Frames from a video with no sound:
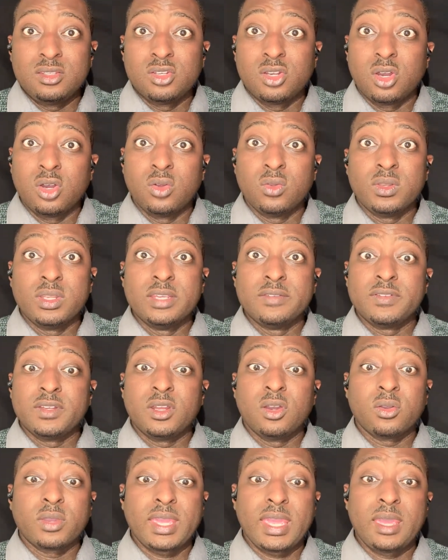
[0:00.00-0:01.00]
you know, living
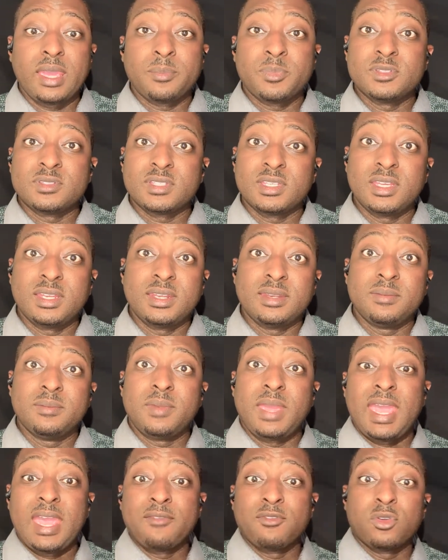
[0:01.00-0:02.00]
on campus and
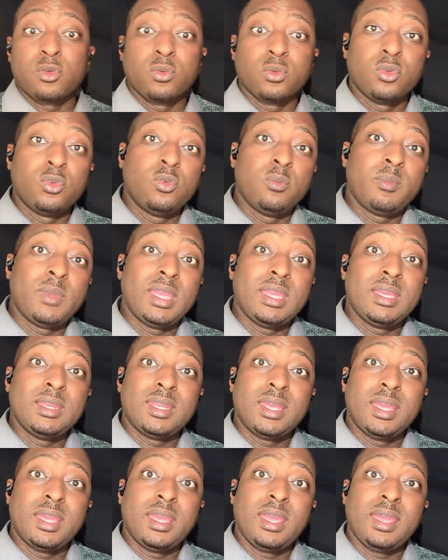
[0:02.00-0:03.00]
having a roommate
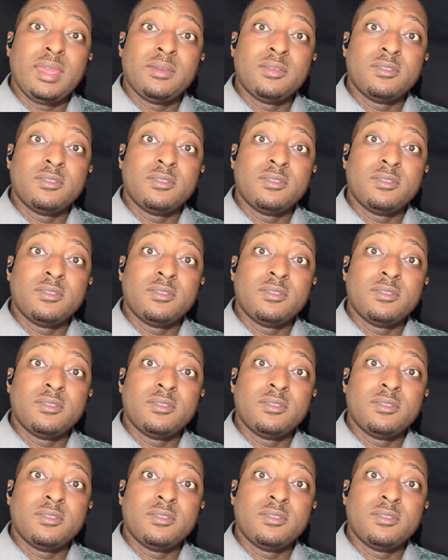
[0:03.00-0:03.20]
that